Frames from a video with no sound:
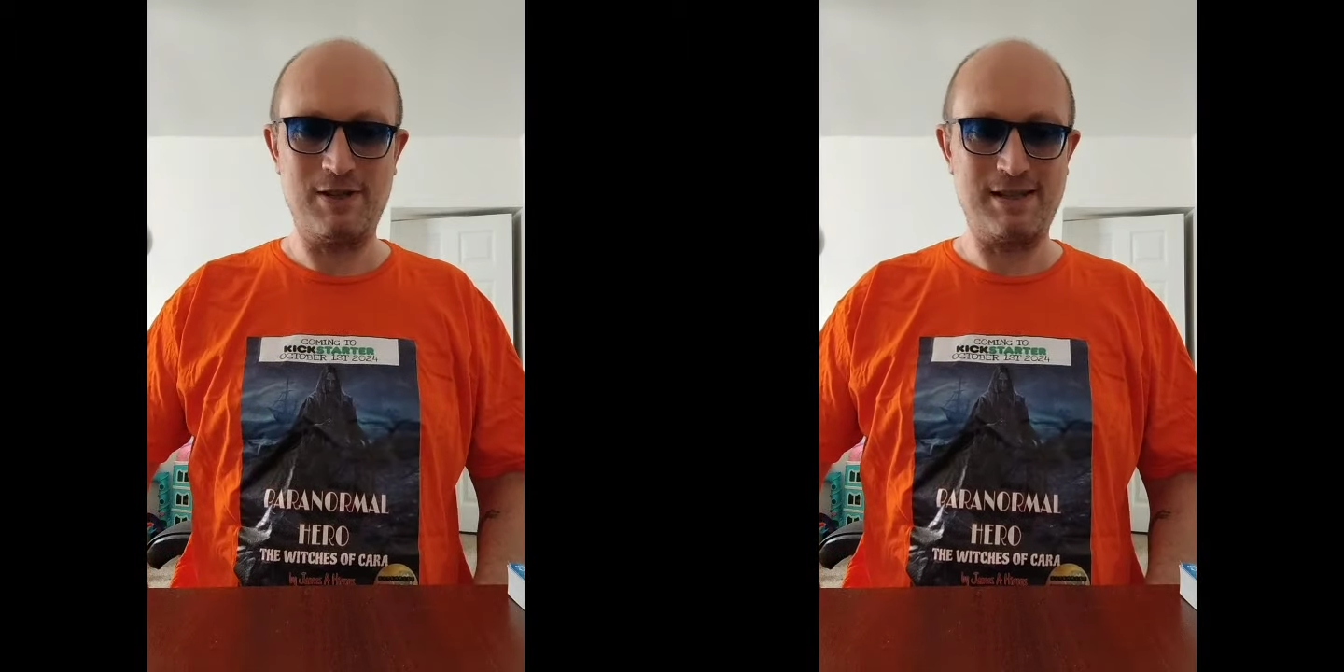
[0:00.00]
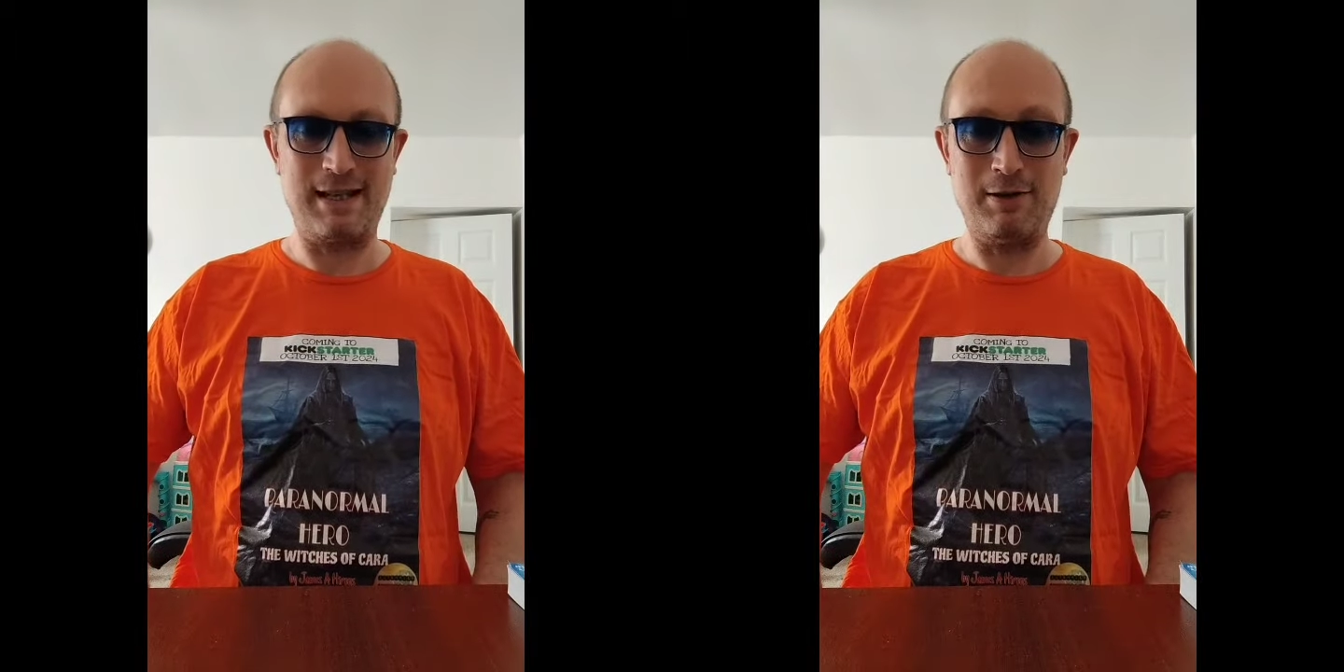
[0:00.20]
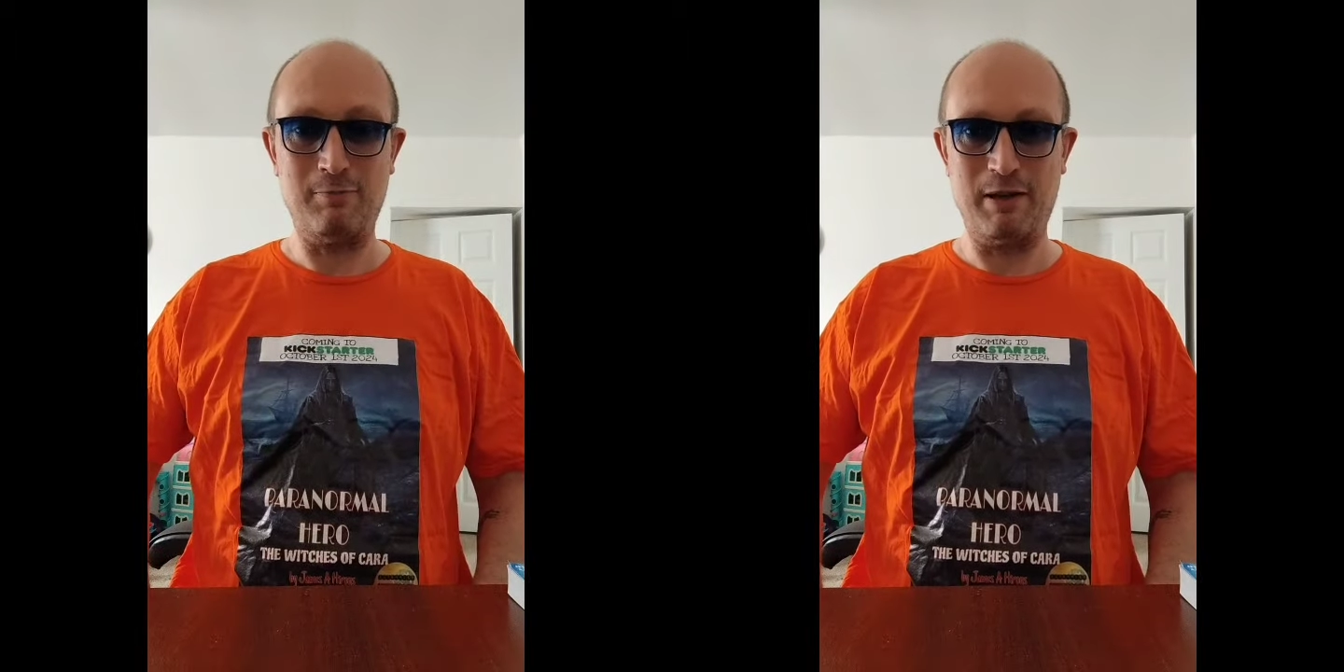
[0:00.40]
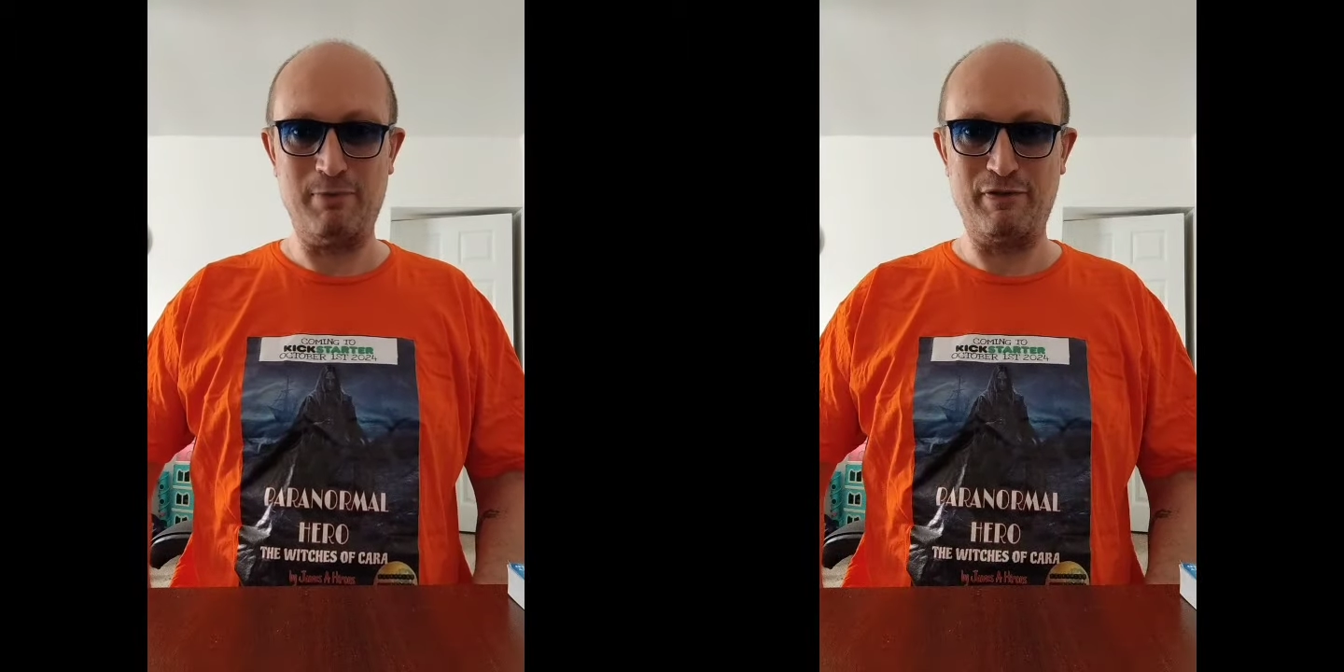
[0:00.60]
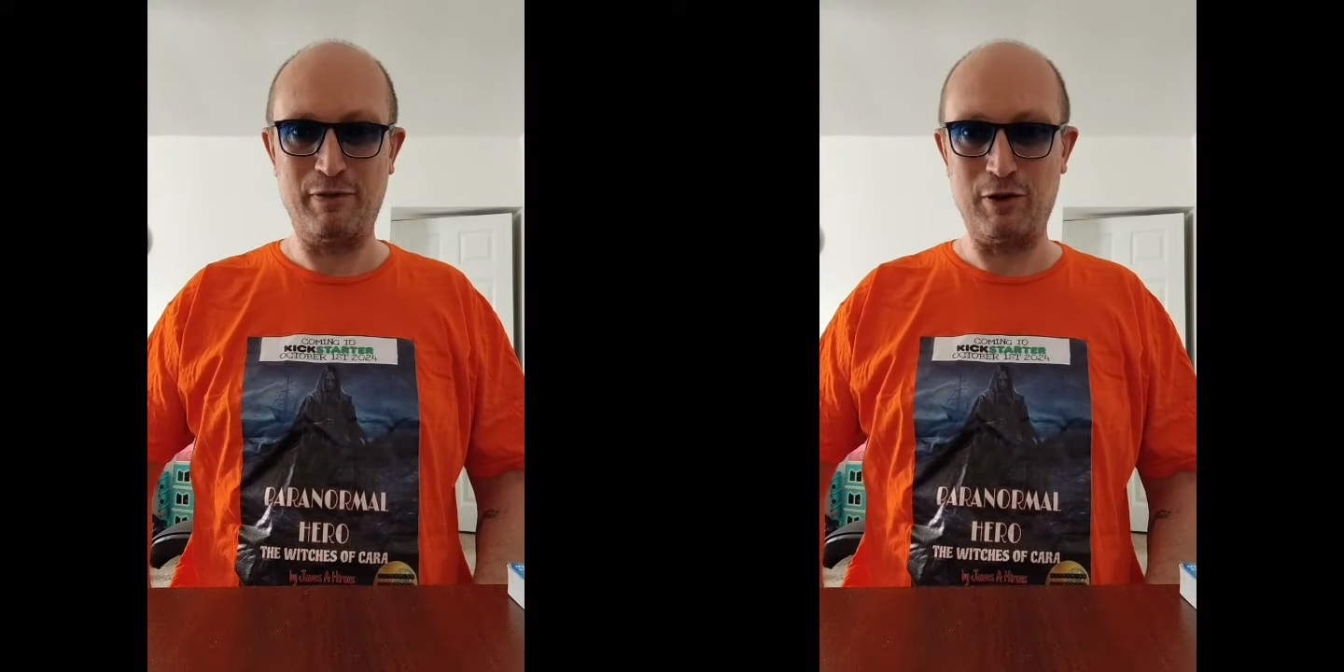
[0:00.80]
just a little bit
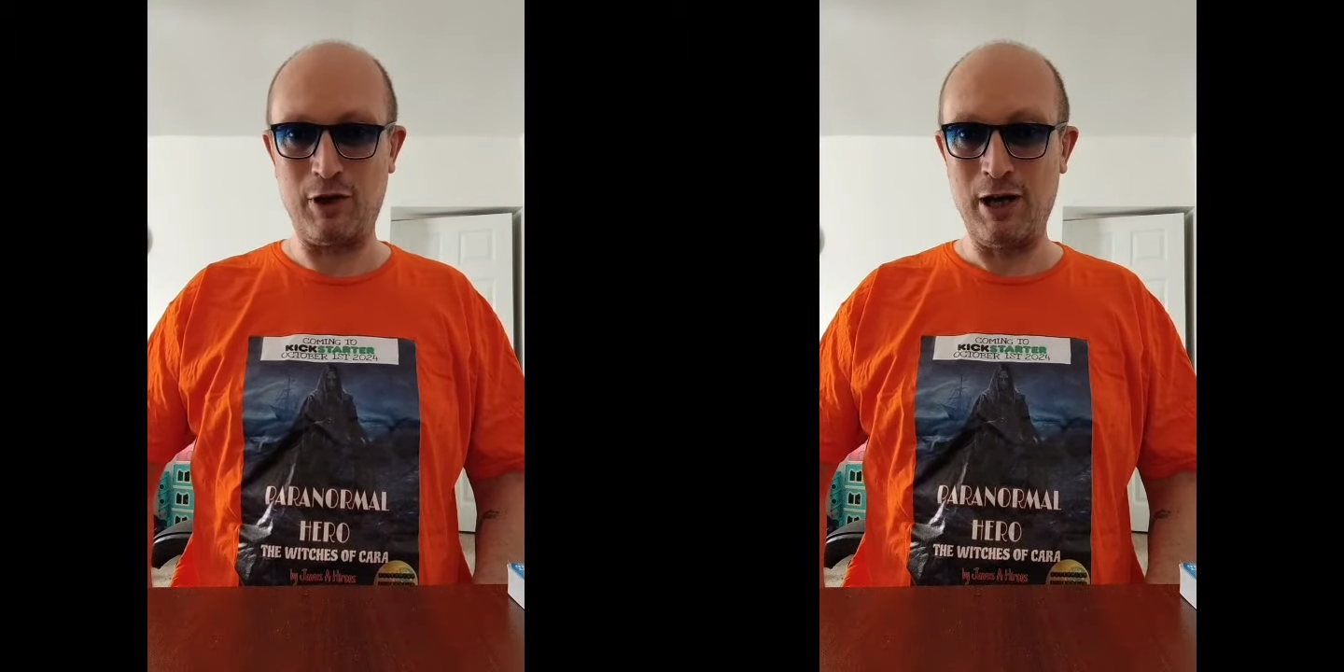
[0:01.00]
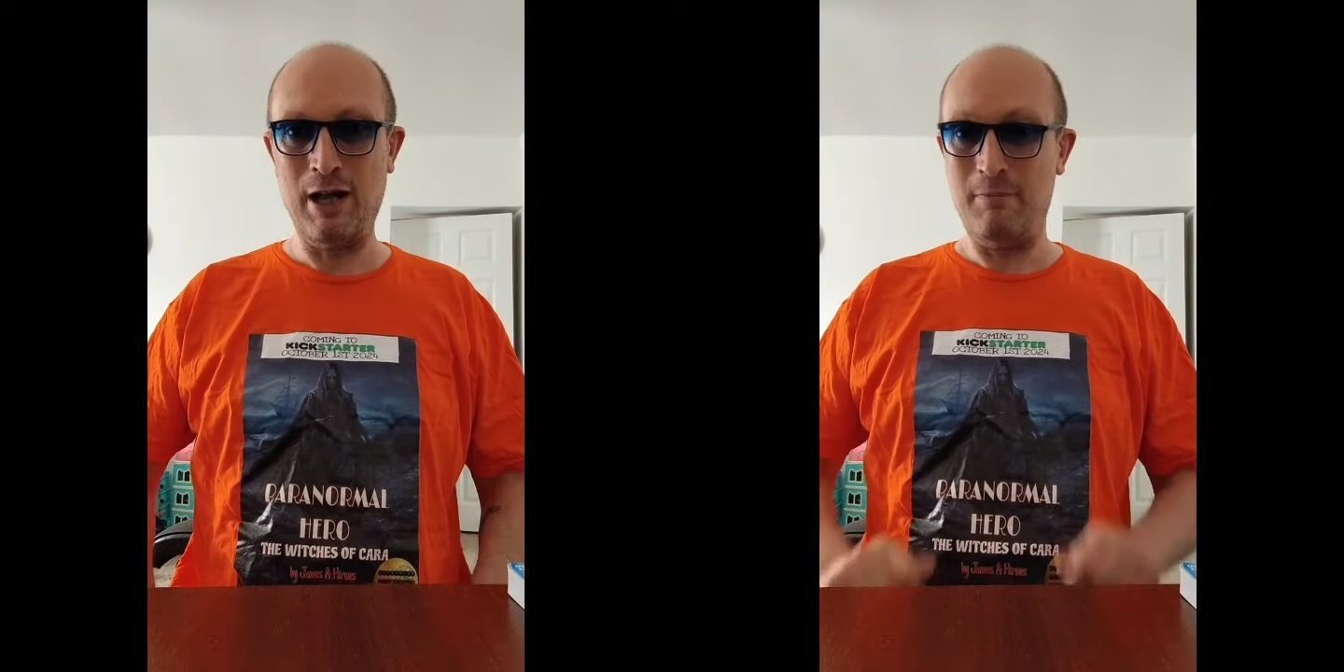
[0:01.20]
before.